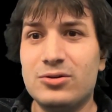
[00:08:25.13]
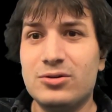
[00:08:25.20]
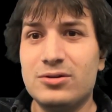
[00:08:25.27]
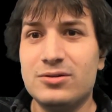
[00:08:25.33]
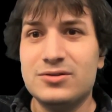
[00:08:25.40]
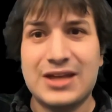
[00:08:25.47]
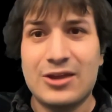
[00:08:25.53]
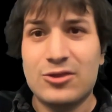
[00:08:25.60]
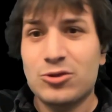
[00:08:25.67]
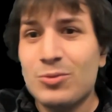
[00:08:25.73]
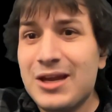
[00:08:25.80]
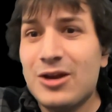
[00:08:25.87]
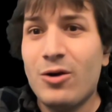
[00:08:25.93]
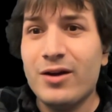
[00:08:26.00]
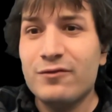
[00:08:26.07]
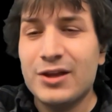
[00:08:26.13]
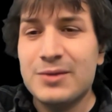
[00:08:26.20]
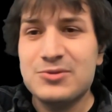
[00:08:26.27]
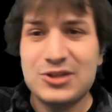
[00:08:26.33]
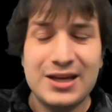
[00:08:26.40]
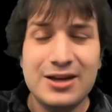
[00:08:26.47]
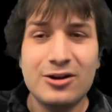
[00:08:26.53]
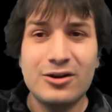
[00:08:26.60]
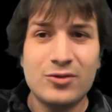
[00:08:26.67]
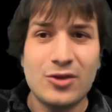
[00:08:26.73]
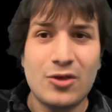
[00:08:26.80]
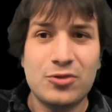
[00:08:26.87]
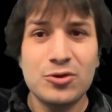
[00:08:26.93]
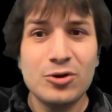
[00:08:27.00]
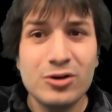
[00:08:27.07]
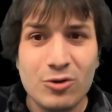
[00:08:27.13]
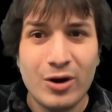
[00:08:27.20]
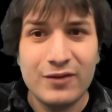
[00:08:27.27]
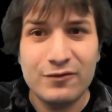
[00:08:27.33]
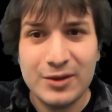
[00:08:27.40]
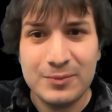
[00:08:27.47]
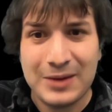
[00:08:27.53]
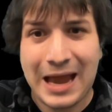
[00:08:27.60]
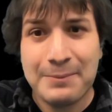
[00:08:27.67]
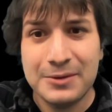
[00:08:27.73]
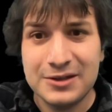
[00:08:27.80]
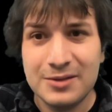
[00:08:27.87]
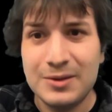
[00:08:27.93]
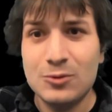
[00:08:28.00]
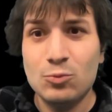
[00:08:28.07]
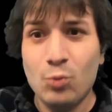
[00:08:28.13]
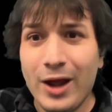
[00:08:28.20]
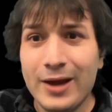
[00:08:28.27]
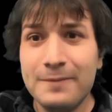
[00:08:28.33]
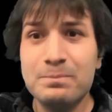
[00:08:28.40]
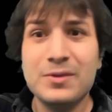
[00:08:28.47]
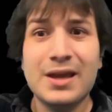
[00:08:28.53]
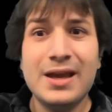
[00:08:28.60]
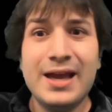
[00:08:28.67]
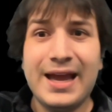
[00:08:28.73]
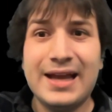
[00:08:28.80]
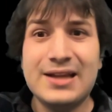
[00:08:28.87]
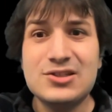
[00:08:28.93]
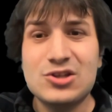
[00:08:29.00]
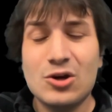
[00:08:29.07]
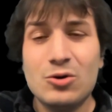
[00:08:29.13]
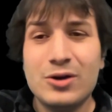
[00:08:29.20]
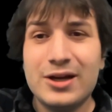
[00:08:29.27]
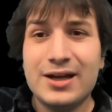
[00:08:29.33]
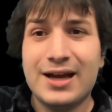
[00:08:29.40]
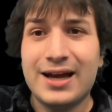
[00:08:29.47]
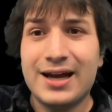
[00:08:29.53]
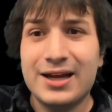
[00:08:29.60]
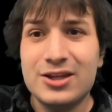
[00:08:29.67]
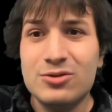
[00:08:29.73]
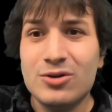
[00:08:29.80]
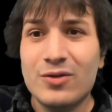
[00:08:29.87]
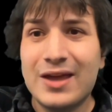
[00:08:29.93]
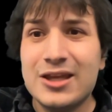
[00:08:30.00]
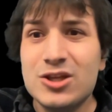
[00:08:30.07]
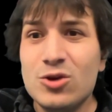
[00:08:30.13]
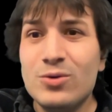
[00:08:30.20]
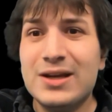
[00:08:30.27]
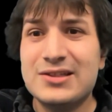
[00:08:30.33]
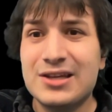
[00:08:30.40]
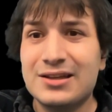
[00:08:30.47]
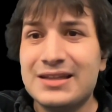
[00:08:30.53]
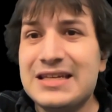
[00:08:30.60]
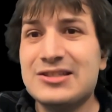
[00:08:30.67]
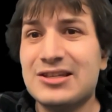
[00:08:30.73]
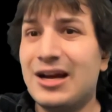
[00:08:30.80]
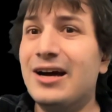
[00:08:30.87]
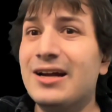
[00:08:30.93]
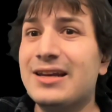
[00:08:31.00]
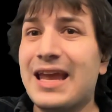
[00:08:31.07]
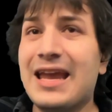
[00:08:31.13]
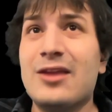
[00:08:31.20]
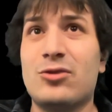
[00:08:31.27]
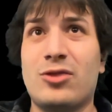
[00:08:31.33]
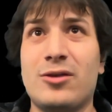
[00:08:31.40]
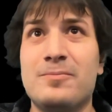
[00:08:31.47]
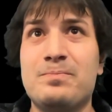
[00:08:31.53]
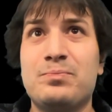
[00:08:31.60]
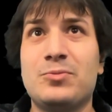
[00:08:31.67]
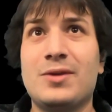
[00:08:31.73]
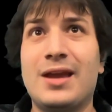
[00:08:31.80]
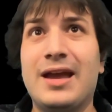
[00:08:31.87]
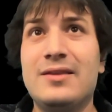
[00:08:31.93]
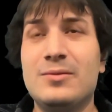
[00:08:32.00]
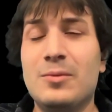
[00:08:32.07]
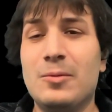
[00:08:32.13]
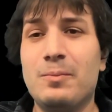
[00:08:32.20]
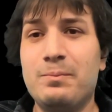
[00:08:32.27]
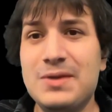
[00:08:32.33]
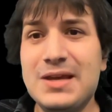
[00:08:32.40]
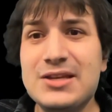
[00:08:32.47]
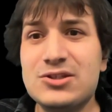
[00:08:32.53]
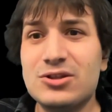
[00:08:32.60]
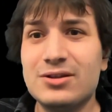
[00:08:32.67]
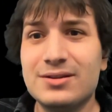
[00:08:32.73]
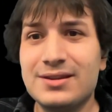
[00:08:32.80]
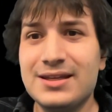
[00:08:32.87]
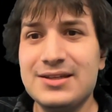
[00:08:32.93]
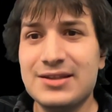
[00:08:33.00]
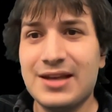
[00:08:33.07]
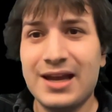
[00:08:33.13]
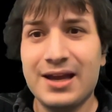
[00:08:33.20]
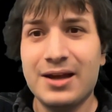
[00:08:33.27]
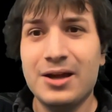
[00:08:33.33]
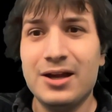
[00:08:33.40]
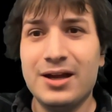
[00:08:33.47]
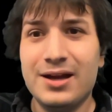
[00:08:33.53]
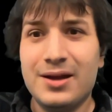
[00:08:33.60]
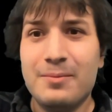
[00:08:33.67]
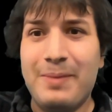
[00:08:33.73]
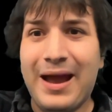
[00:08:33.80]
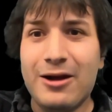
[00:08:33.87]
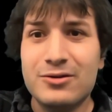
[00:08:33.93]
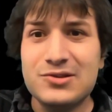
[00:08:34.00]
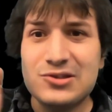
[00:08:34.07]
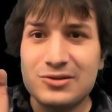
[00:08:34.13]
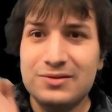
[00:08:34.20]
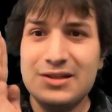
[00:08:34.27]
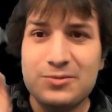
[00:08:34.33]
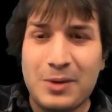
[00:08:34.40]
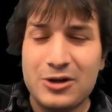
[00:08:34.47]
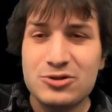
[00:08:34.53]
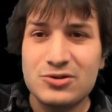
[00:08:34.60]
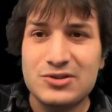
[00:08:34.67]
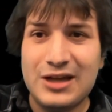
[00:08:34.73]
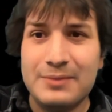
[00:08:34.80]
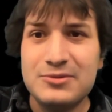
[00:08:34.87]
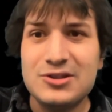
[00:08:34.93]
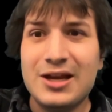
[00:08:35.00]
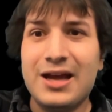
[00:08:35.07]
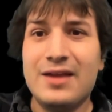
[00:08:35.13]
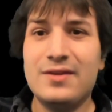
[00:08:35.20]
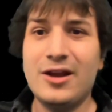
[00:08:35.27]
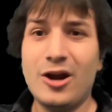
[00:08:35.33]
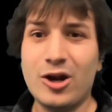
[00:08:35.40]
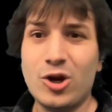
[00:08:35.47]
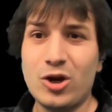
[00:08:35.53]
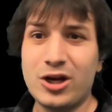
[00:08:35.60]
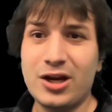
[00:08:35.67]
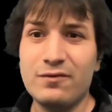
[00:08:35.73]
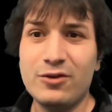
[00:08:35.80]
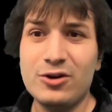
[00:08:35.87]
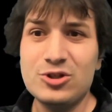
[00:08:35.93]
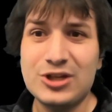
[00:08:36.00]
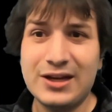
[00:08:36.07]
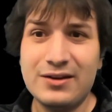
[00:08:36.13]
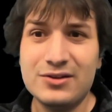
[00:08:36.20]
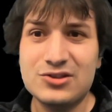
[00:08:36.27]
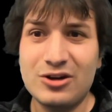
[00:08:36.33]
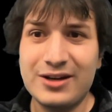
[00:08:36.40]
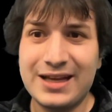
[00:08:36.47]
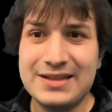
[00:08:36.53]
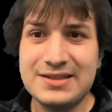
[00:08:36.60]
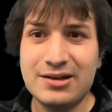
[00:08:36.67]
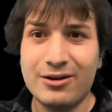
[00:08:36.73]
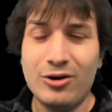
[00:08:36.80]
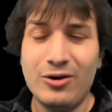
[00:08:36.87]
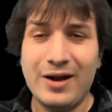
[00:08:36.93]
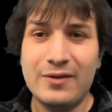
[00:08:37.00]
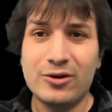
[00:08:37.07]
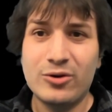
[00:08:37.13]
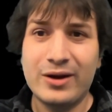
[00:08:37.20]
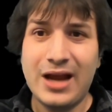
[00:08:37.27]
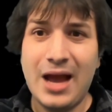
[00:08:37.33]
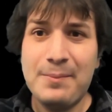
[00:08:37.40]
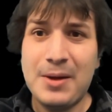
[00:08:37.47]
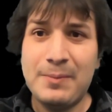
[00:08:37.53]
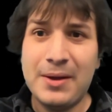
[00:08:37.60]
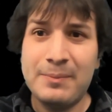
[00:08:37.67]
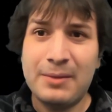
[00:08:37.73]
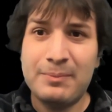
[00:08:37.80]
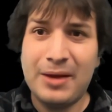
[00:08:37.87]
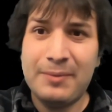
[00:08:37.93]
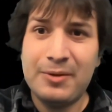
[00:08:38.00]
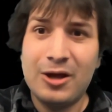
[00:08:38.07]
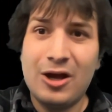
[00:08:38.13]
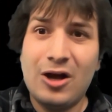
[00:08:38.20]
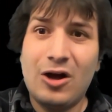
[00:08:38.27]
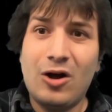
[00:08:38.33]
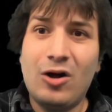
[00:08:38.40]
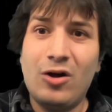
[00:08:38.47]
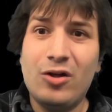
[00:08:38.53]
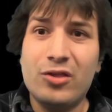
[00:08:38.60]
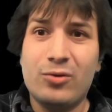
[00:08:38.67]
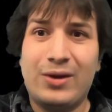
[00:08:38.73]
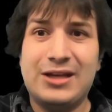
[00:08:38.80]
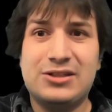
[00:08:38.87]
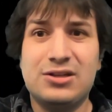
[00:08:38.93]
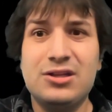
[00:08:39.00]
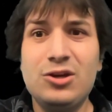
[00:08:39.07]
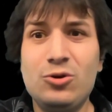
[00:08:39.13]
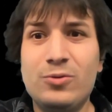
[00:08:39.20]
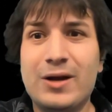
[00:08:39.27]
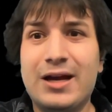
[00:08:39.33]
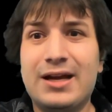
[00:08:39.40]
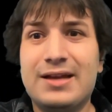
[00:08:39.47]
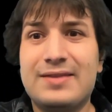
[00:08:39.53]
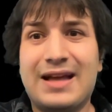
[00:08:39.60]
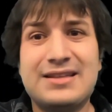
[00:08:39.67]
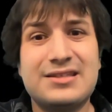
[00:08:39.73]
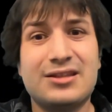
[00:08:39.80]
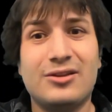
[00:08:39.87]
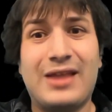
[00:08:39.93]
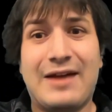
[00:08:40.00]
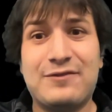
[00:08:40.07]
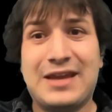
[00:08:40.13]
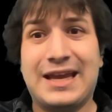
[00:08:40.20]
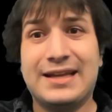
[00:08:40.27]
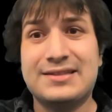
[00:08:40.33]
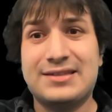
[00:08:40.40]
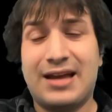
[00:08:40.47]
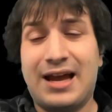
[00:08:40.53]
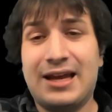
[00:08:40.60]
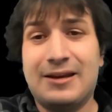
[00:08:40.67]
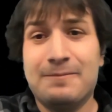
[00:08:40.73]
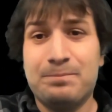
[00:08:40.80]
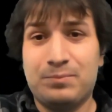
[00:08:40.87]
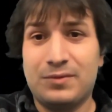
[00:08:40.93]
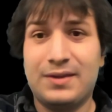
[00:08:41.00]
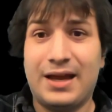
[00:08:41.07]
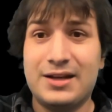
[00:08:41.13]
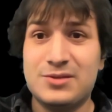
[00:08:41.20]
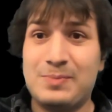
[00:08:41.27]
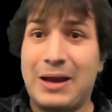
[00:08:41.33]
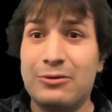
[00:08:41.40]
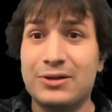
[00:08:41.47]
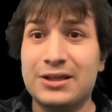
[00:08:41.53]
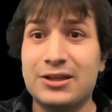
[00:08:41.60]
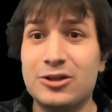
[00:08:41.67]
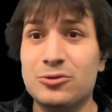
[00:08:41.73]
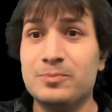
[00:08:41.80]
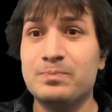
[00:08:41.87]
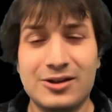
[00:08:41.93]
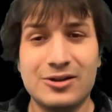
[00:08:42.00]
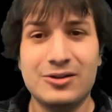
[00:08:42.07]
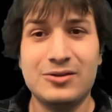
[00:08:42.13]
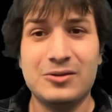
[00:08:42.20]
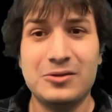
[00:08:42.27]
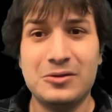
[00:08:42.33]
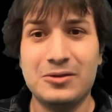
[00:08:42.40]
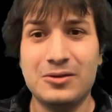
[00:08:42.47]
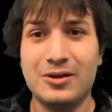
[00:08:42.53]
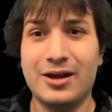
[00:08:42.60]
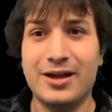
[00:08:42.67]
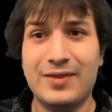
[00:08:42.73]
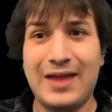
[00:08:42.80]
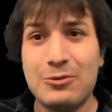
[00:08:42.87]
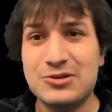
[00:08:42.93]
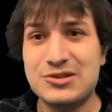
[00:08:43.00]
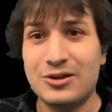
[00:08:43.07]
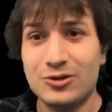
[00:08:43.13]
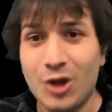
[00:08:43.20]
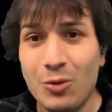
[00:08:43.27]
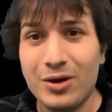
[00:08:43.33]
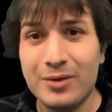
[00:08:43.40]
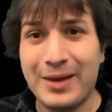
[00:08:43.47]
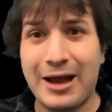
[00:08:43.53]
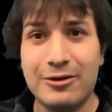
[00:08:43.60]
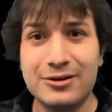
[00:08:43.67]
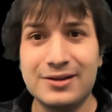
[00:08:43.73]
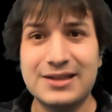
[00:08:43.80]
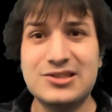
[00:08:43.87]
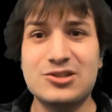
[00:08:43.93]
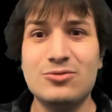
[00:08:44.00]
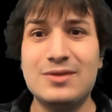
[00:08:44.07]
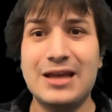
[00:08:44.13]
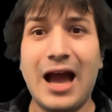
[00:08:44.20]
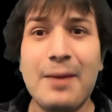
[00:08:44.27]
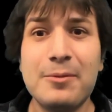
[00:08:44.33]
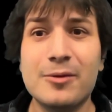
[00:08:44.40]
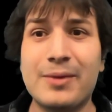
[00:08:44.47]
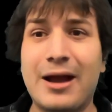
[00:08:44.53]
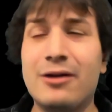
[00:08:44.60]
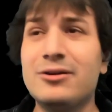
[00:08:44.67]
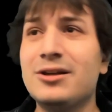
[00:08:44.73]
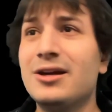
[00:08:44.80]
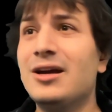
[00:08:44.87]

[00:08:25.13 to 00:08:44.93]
say, 3 coin flips, here the third coin flip happened to be 1, and so you know that U is at least an eighth. And these bounds, these partial sums, they are converging starting at 0, and they're going up, up, up, up, up, all the way to U. That's the left-hand side that is bounding U. That was the lower bound. Let's do the upper bound.